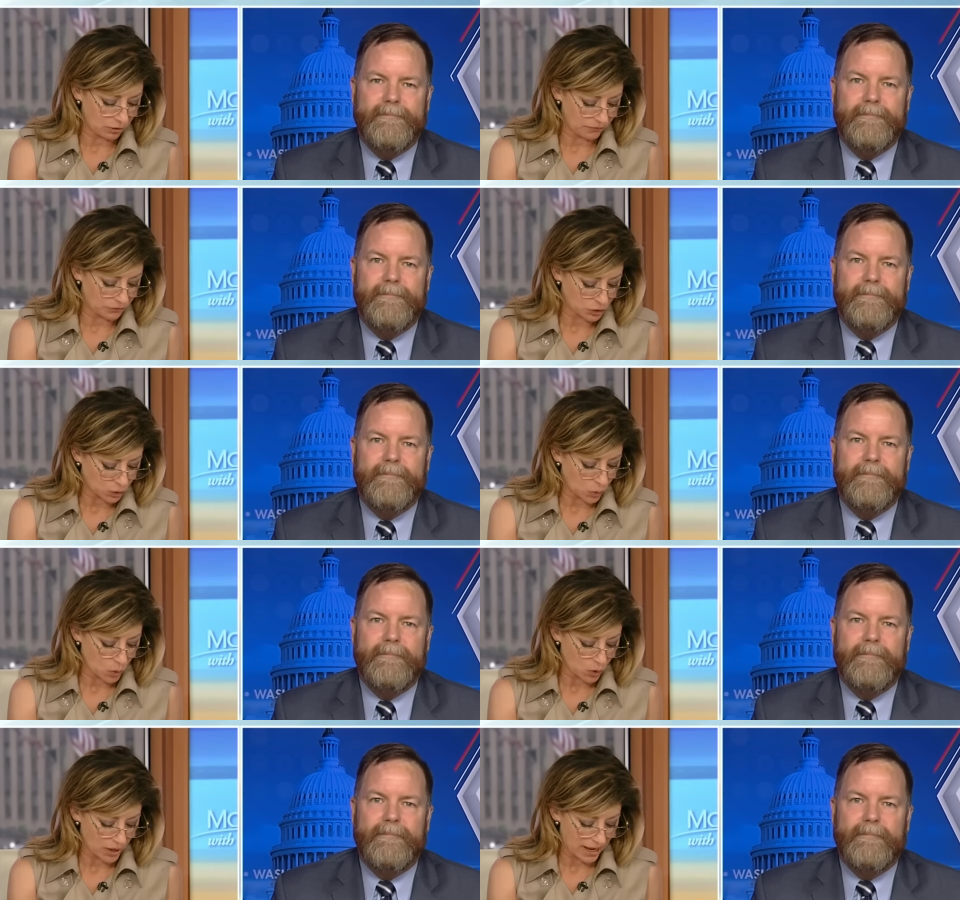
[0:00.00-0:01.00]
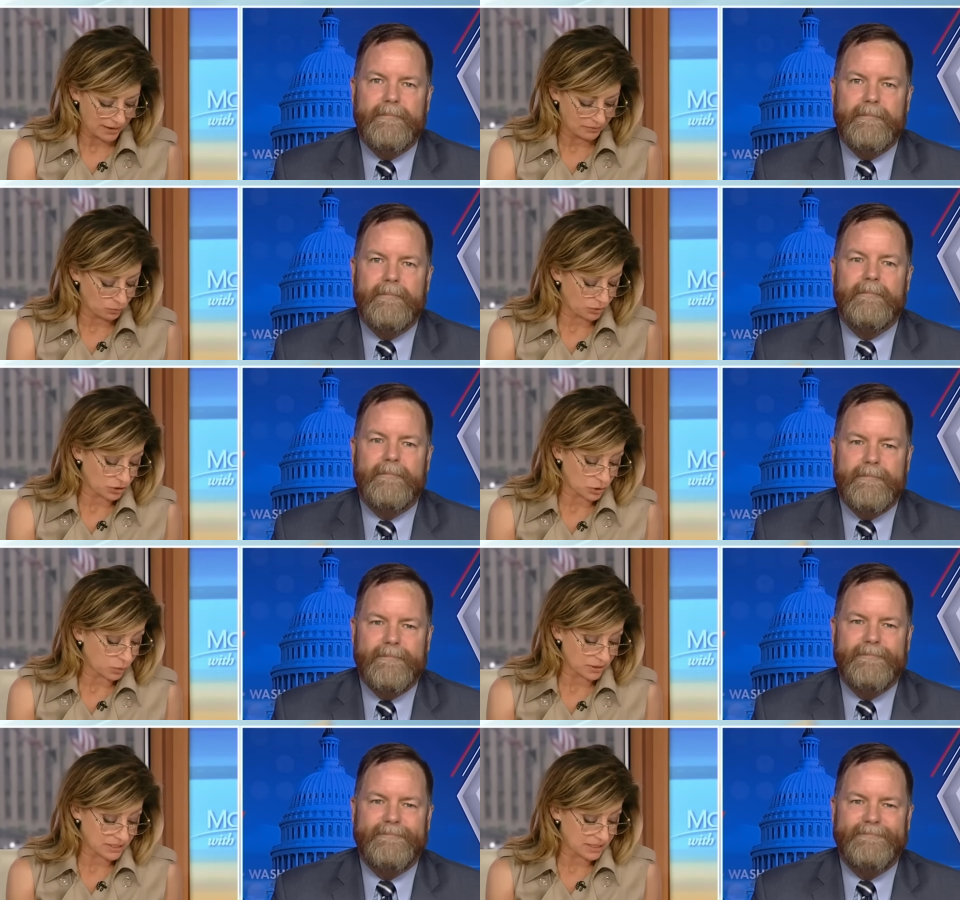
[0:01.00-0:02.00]
Speaker 1: for sure, and we just Just
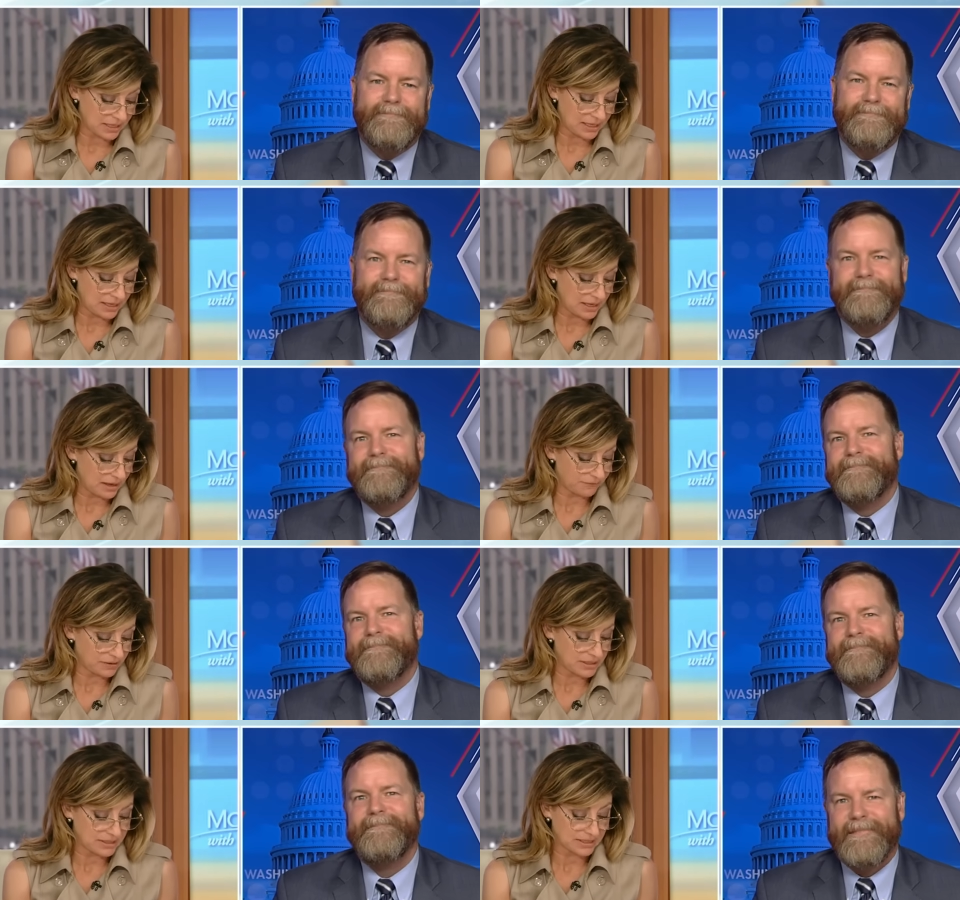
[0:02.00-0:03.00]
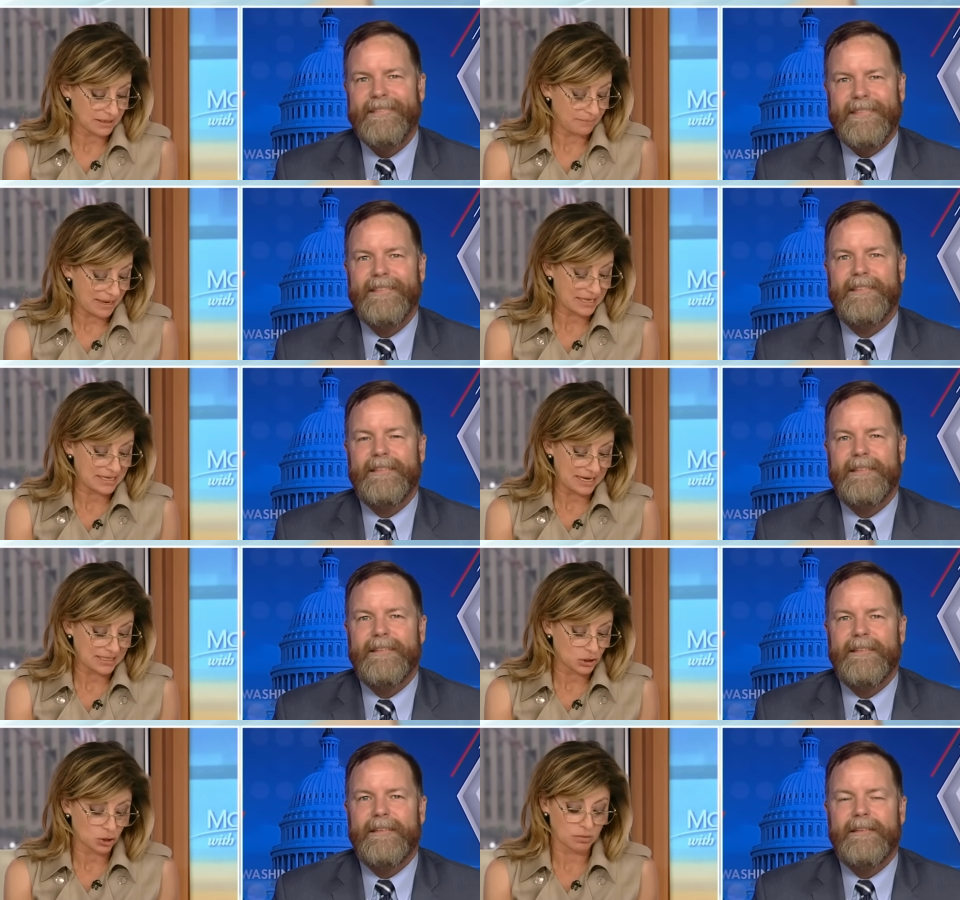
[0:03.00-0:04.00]
want to see if these uh, mandates
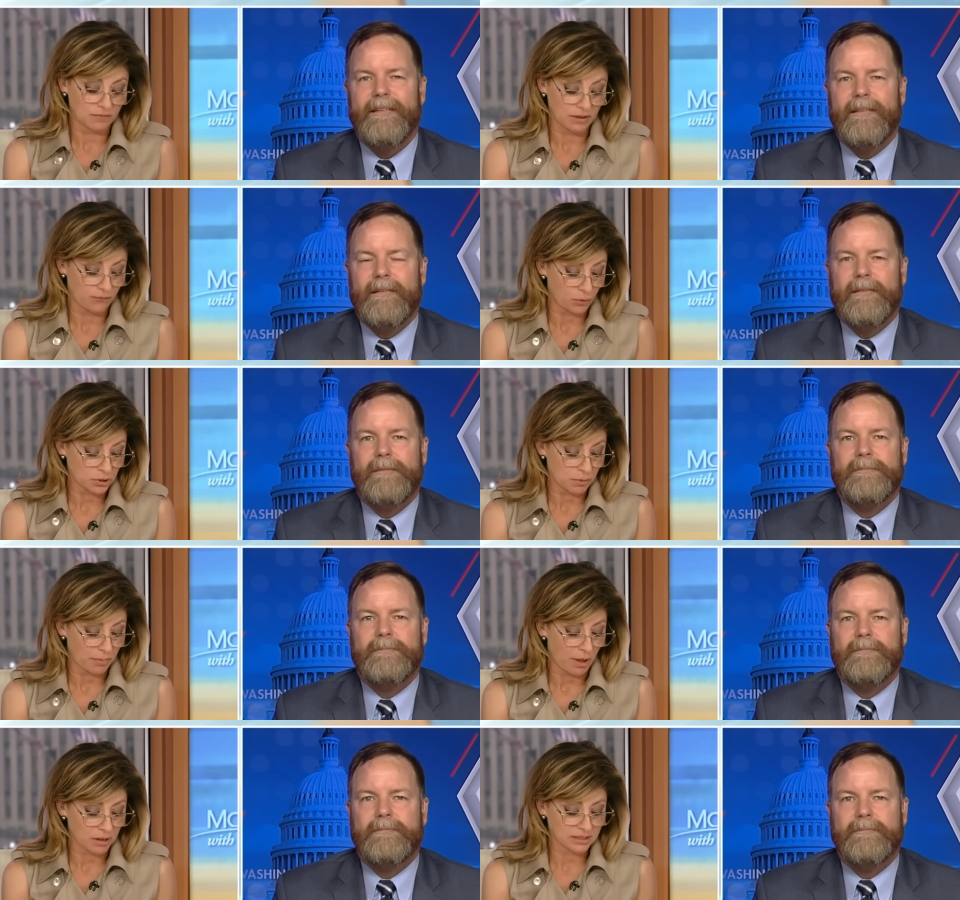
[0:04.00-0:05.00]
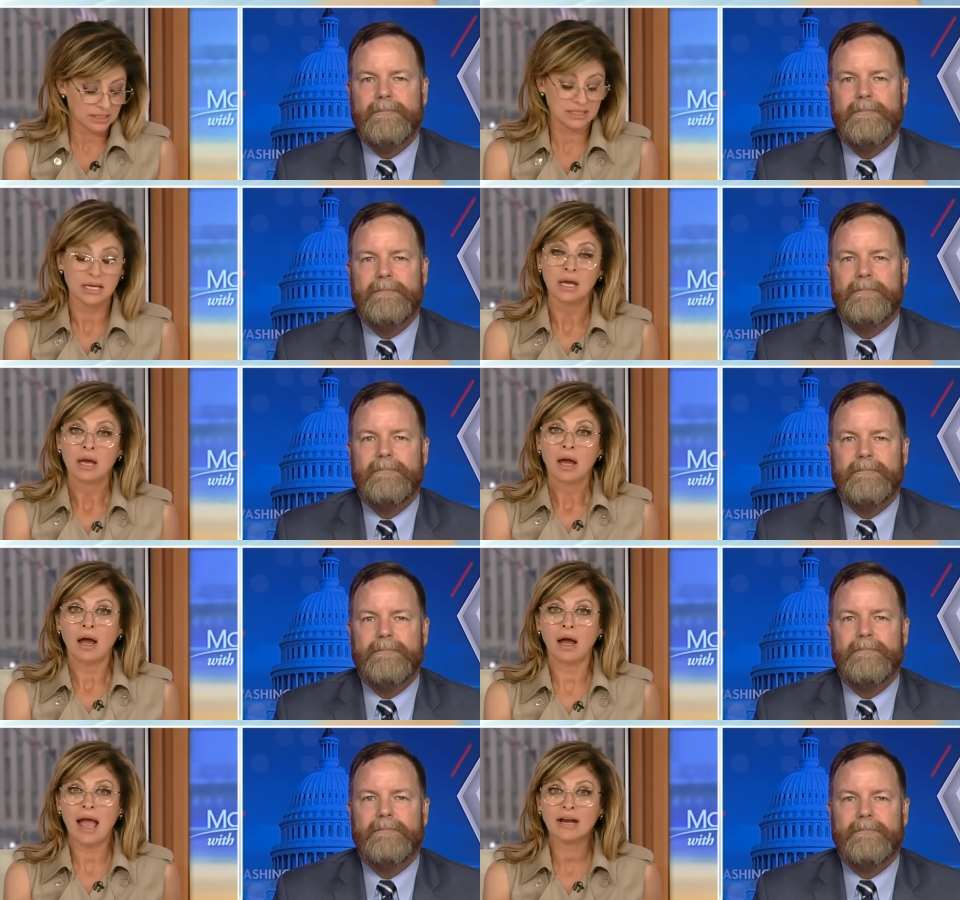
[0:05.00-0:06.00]
in terms of the enforcement policies
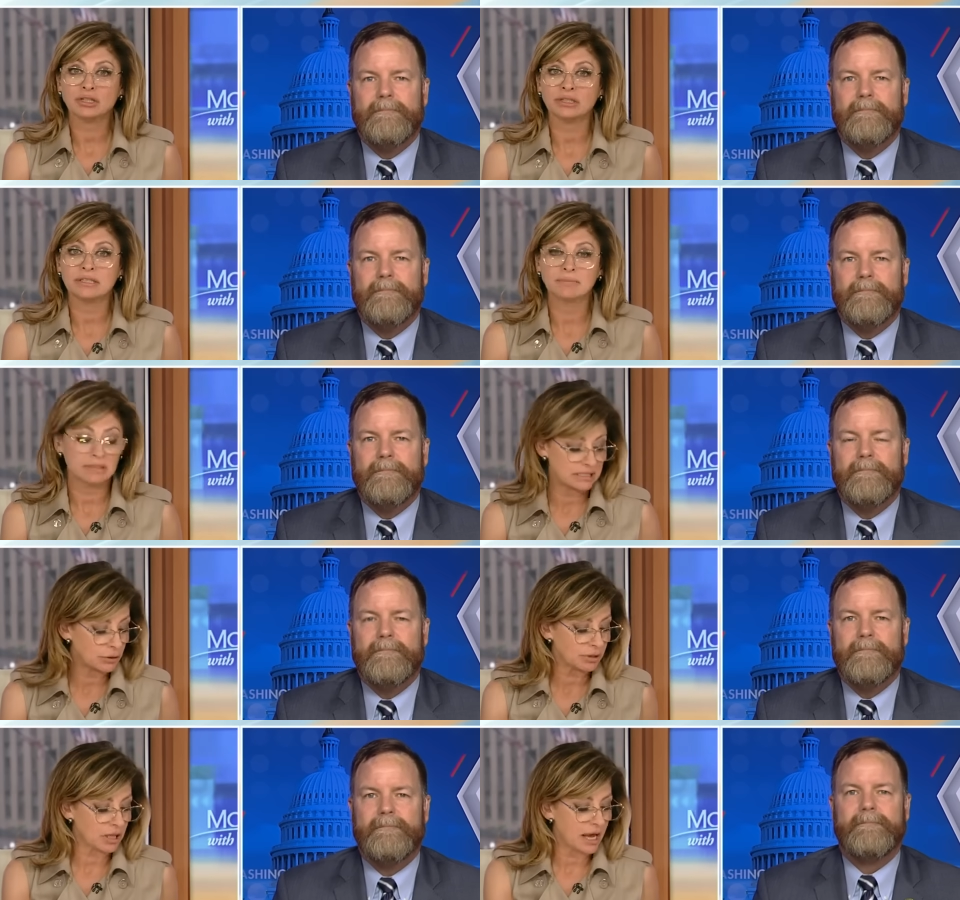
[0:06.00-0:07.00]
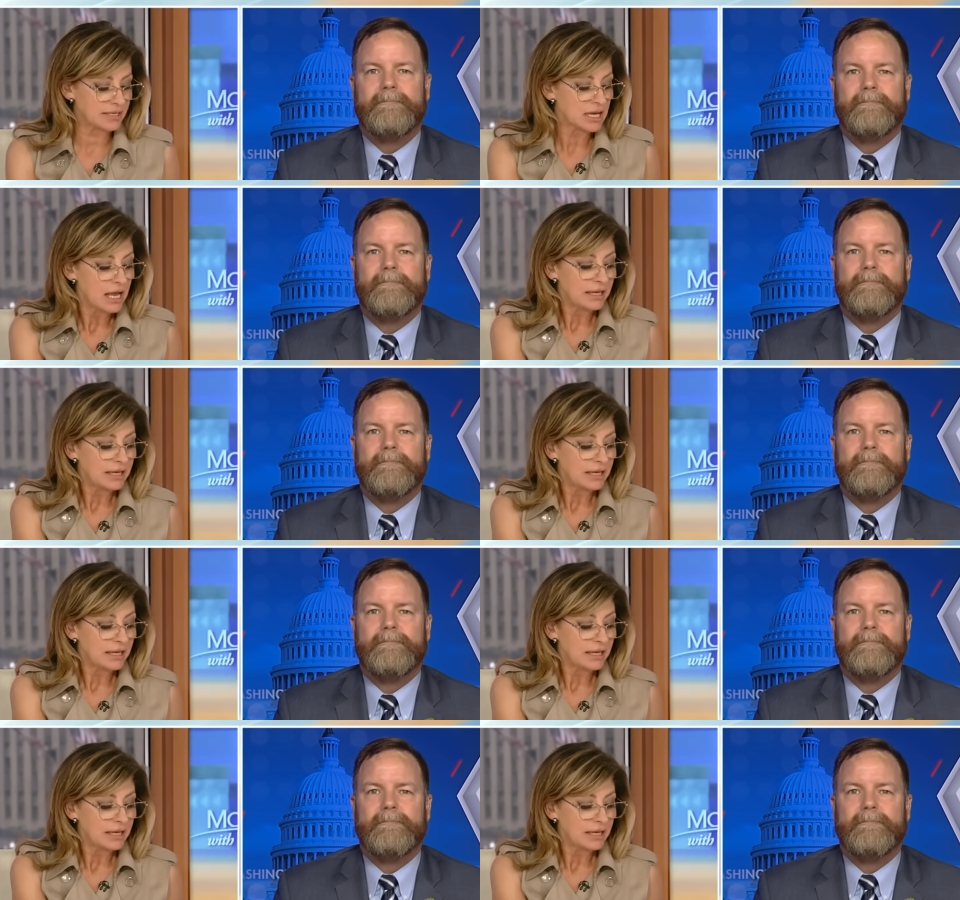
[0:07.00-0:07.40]
uh, actually materialize.